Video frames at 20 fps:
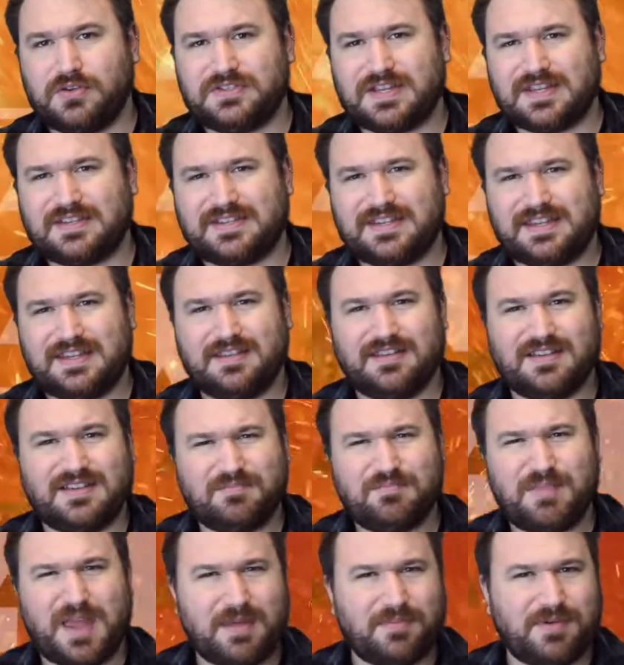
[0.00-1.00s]
sassy
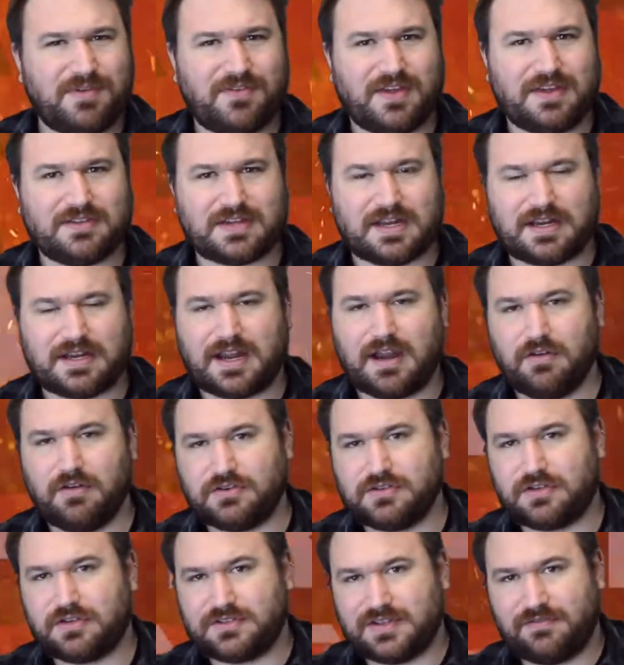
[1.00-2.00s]
babyface kind of
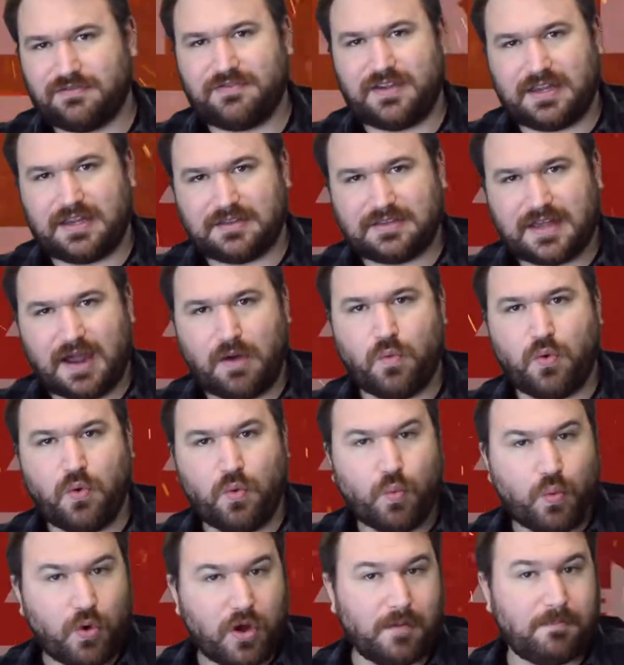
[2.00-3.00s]
character, because I think that
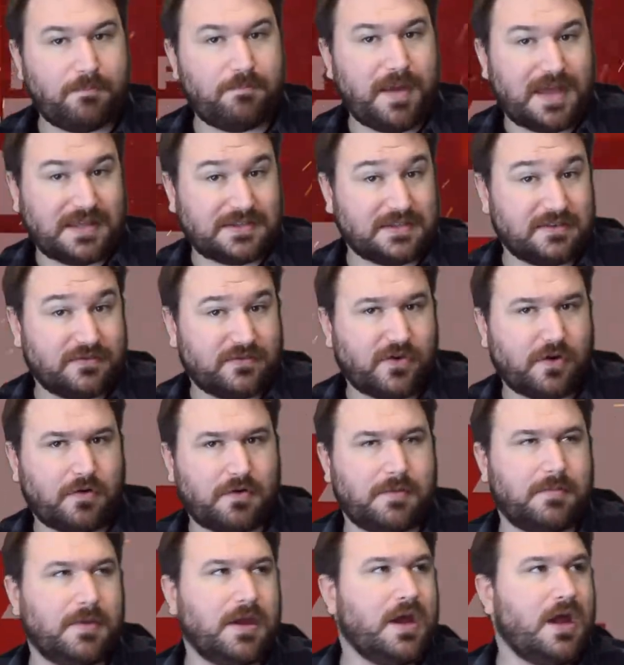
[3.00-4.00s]
will work better
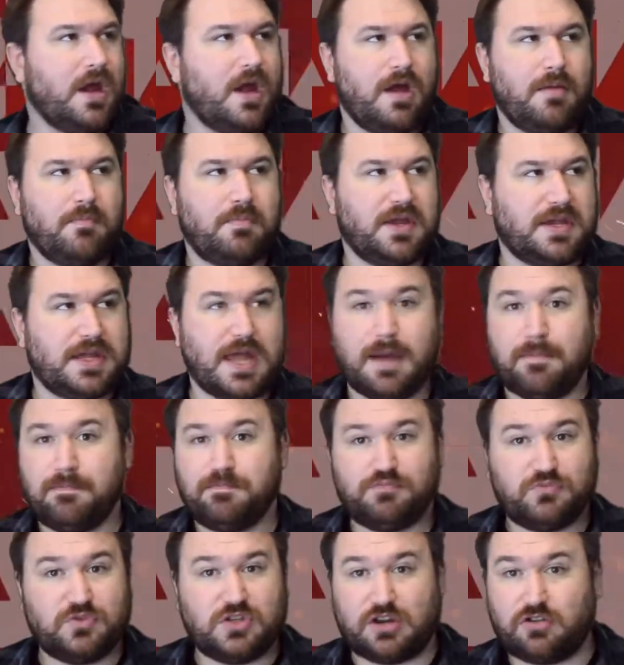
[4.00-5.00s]
for him. But yeah,
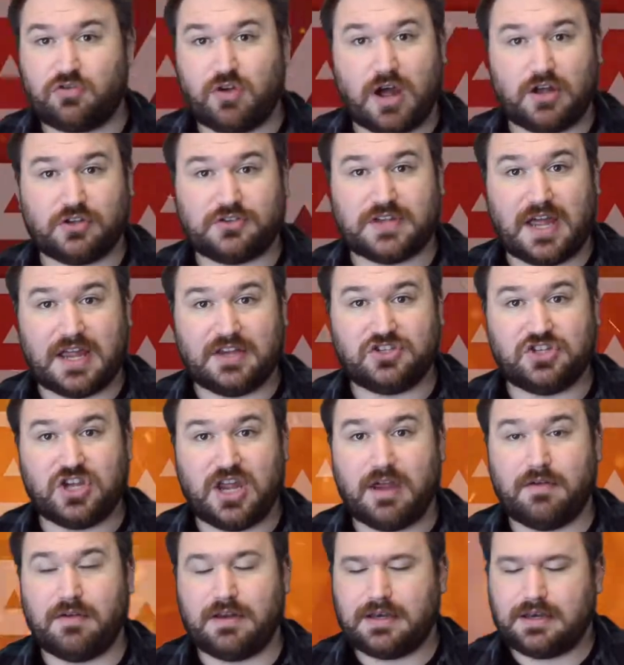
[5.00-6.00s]
the crowd started
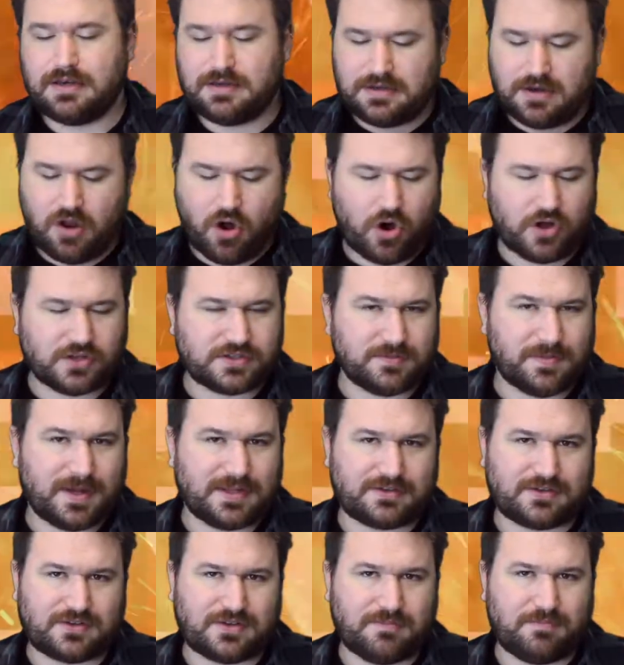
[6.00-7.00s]
cheering,
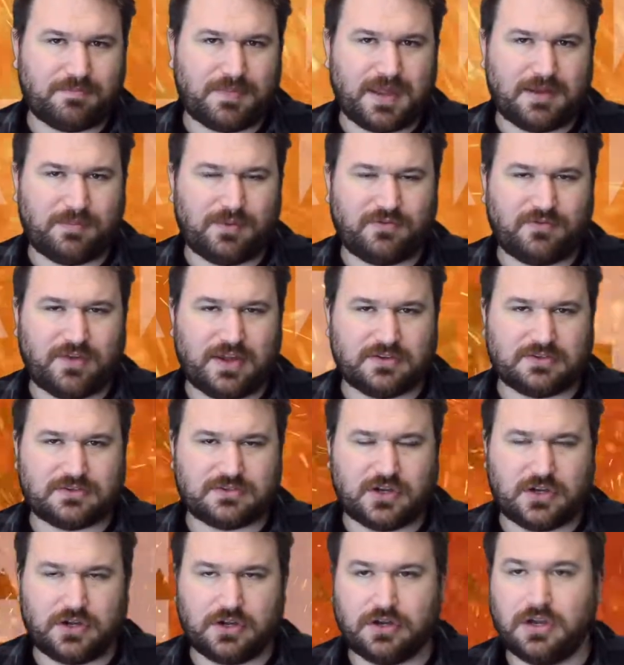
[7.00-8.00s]
automatically babyface
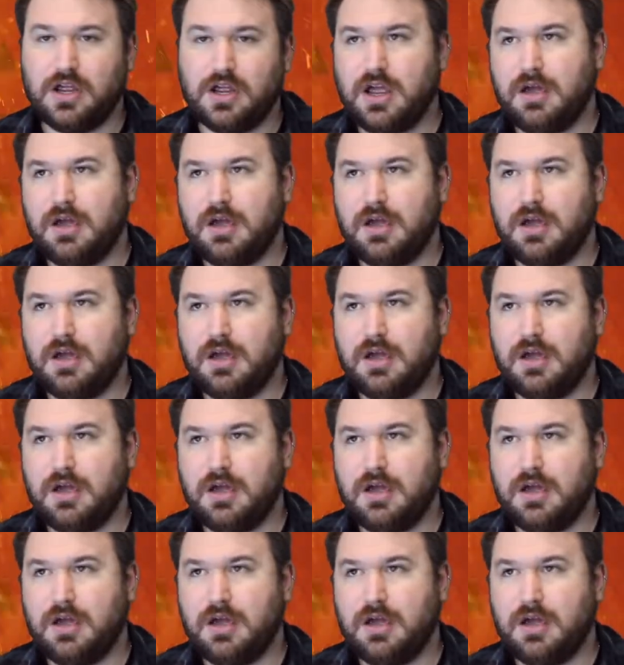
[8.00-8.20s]
turn,